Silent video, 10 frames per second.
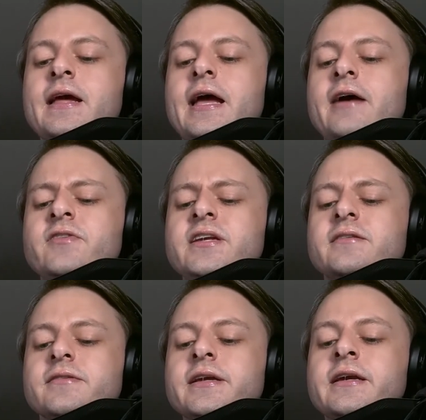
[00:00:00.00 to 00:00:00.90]

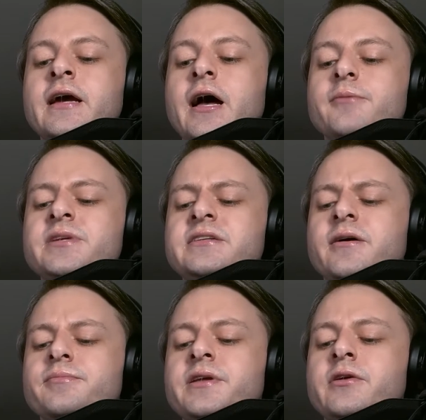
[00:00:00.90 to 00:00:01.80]
Evidently, Humpty
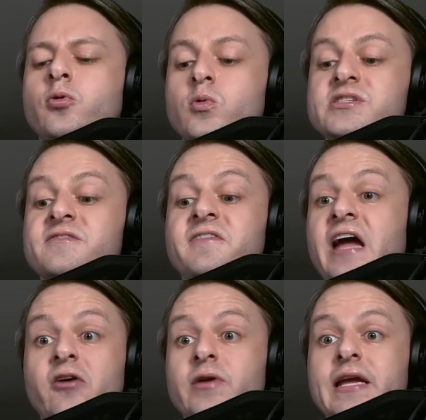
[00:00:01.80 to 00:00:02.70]
Dumpty was
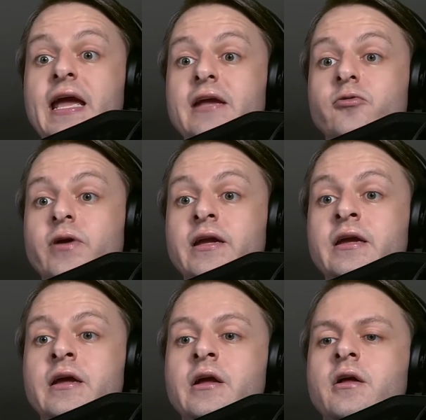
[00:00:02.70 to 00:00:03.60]
very angry,
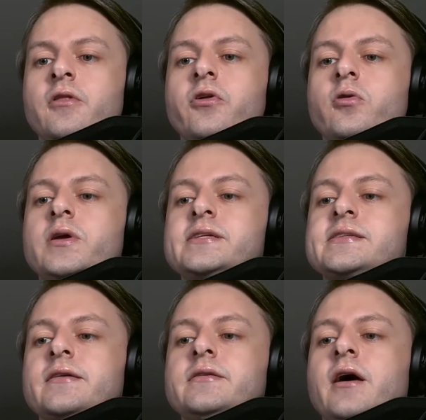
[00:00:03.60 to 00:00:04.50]
though he
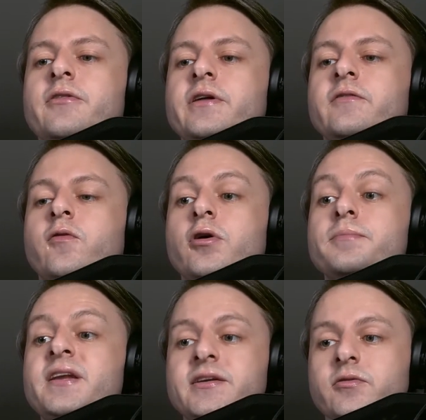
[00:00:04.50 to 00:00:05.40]
said nothing for a
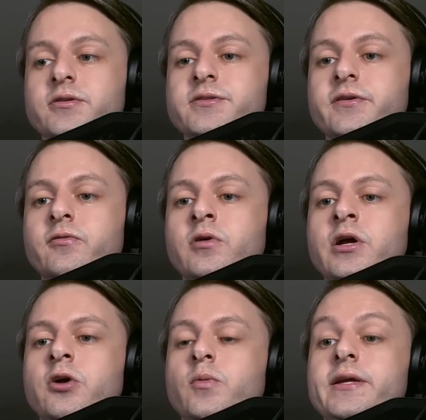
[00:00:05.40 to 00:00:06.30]
minute or two.
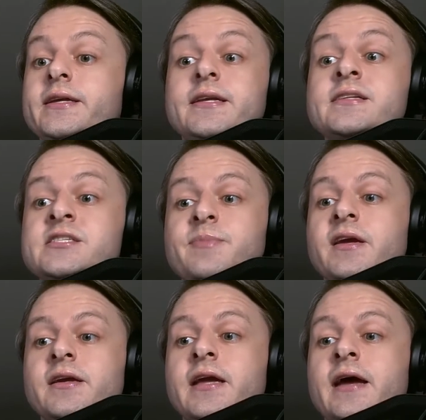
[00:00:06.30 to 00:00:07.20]
When he did speak
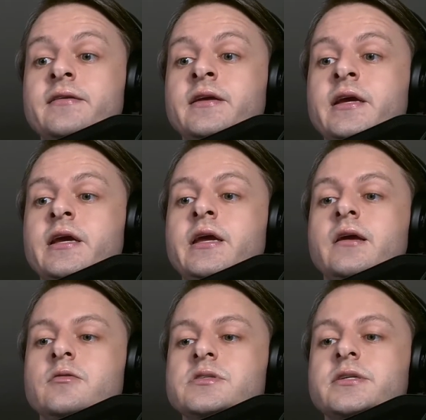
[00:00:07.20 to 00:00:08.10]
again,
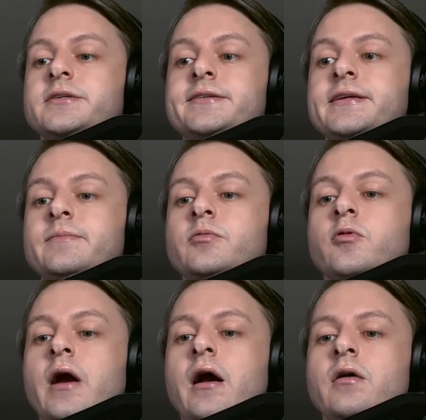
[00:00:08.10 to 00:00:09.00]
it was in a deep
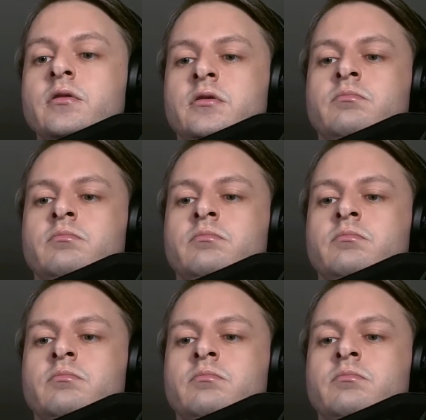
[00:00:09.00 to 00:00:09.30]
growl.